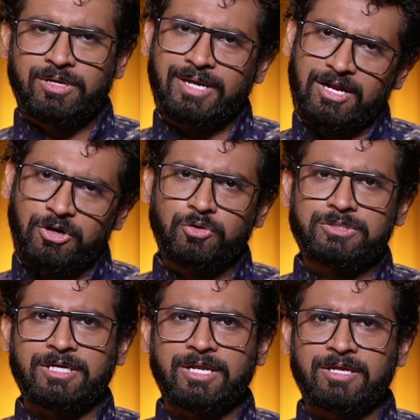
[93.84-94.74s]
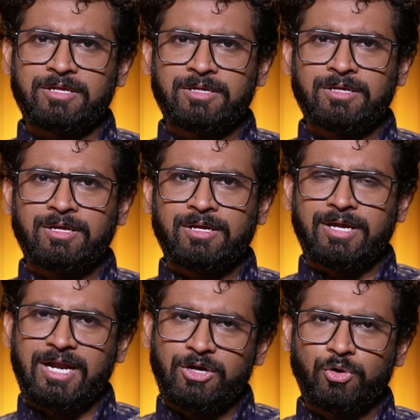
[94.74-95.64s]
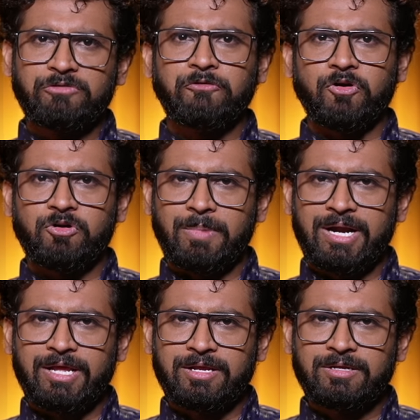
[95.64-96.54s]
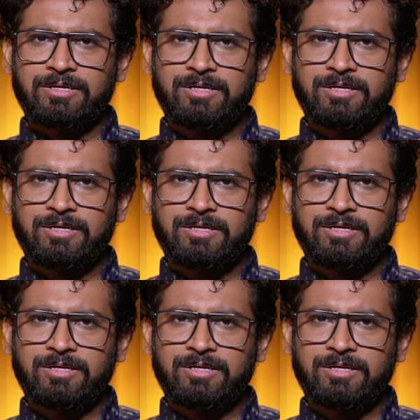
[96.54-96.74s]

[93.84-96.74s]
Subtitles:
get into sitting, get into a forward bending.